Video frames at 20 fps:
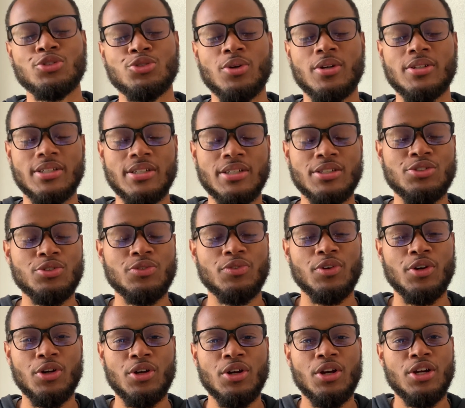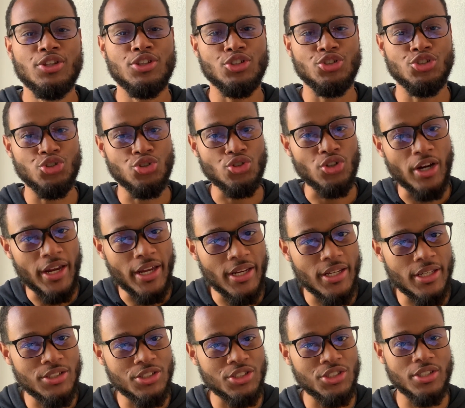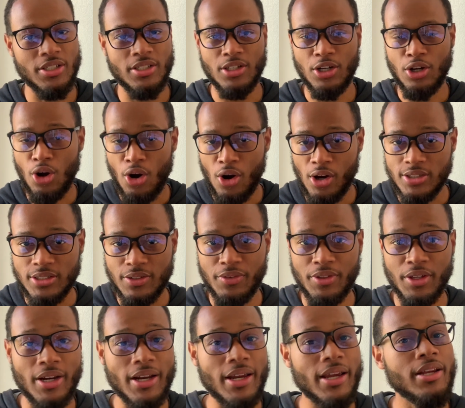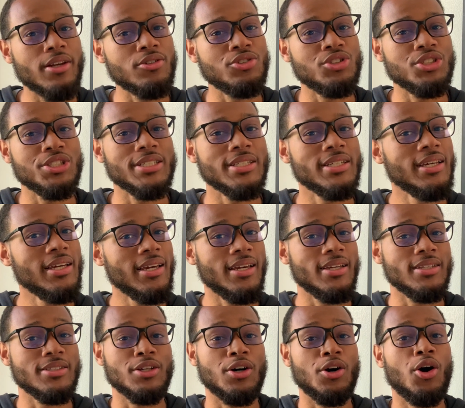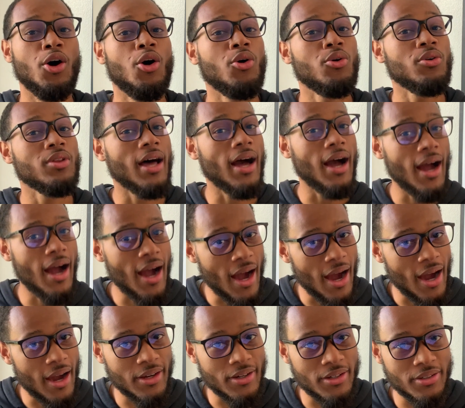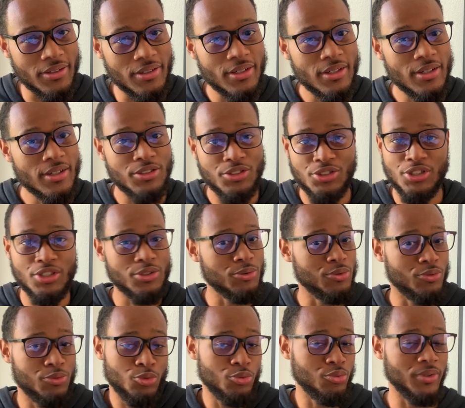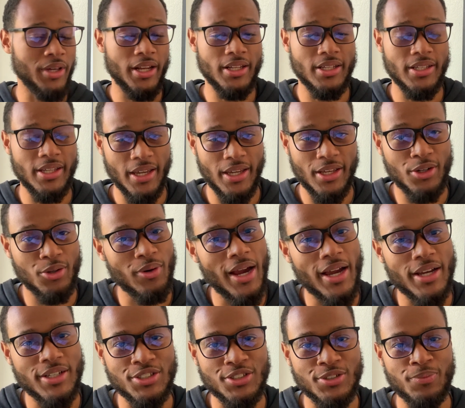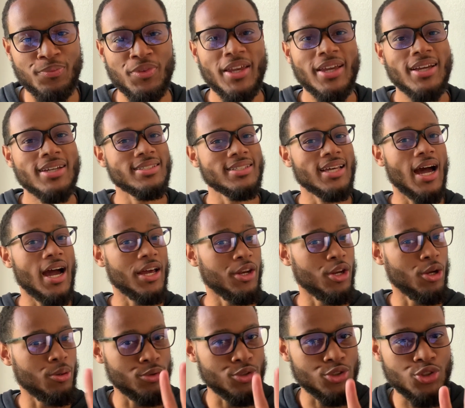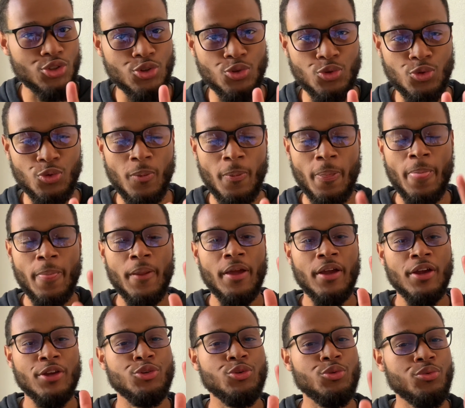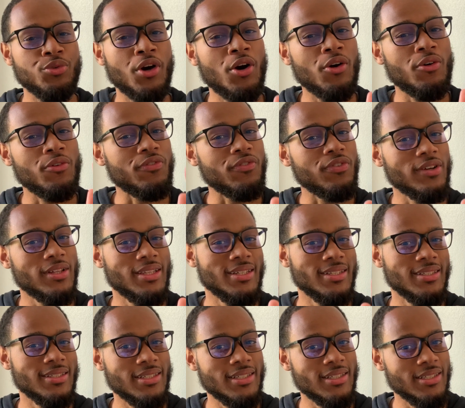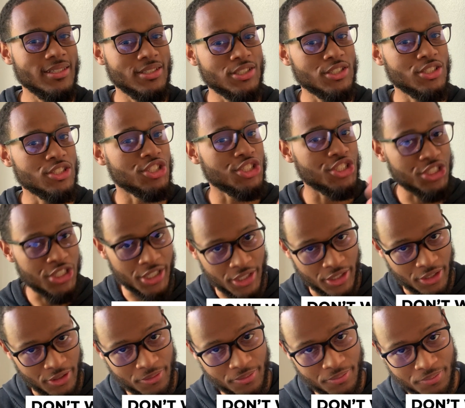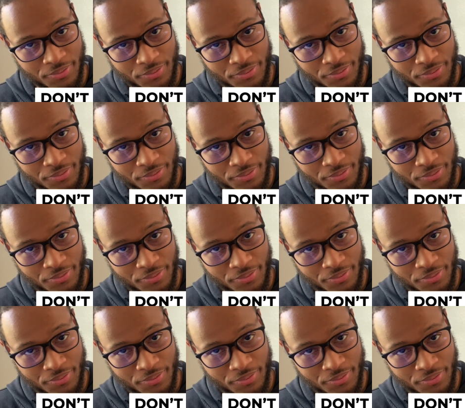So as an introvert, the drainage and the cost of their energy is a whole lot higher just through day-to-day interaction. Sign number 2. You don't feel a need to share.